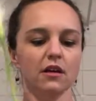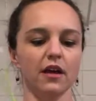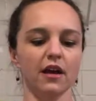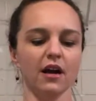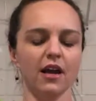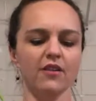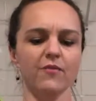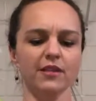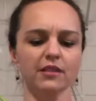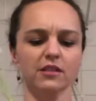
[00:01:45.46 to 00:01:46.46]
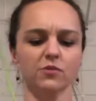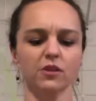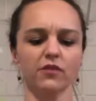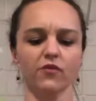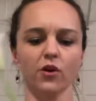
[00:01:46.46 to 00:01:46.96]
it kind of messes
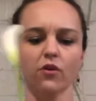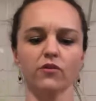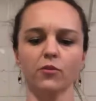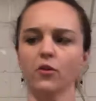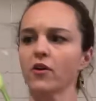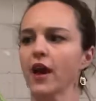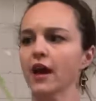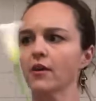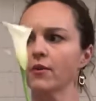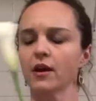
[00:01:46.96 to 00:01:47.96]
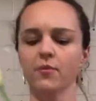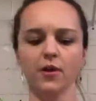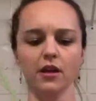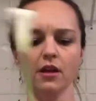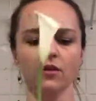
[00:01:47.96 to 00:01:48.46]
with the flow of the bouquet, in my
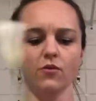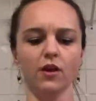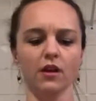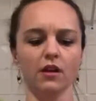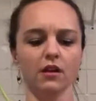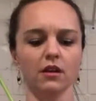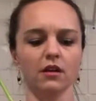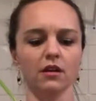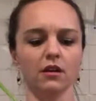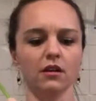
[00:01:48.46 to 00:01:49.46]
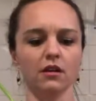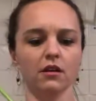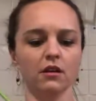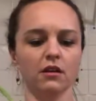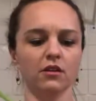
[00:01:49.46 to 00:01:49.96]
opinion, when
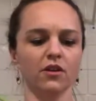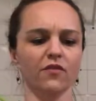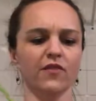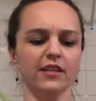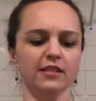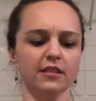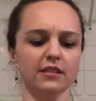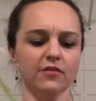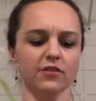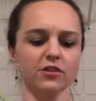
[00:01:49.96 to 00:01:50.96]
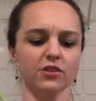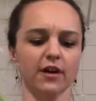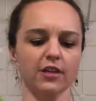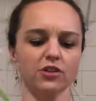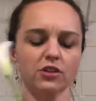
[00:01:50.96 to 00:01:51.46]
they're facing different
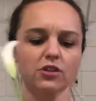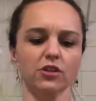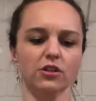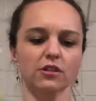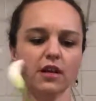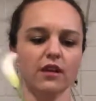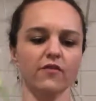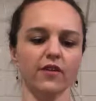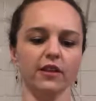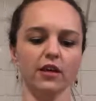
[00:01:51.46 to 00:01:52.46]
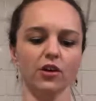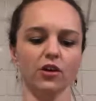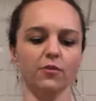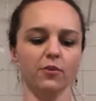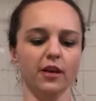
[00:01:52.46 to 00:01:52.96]
directions. So you just kind of find like a
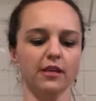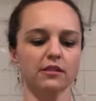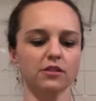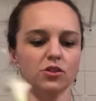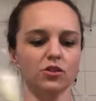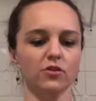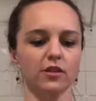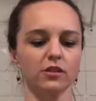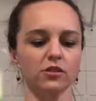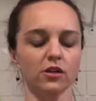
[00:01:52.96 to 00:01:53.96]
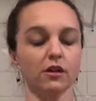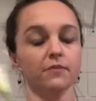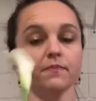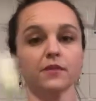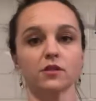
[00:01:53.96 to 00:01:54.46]
good place to insert.
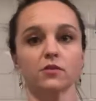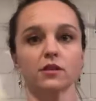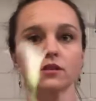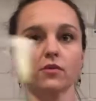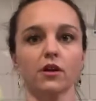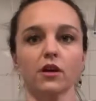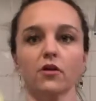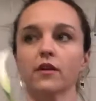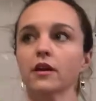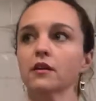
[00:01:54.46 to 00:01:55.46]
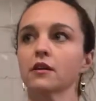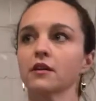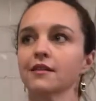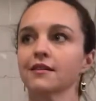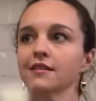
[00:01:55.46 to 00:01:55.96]
This one doesn't want to go
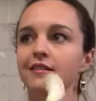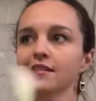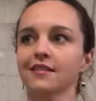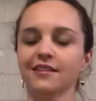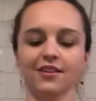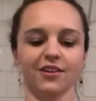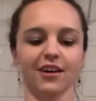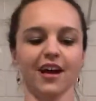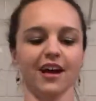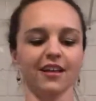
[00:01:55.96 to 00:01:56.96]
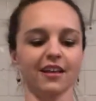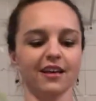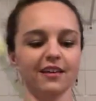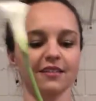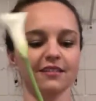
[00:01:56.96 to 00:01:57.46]
in. Your calla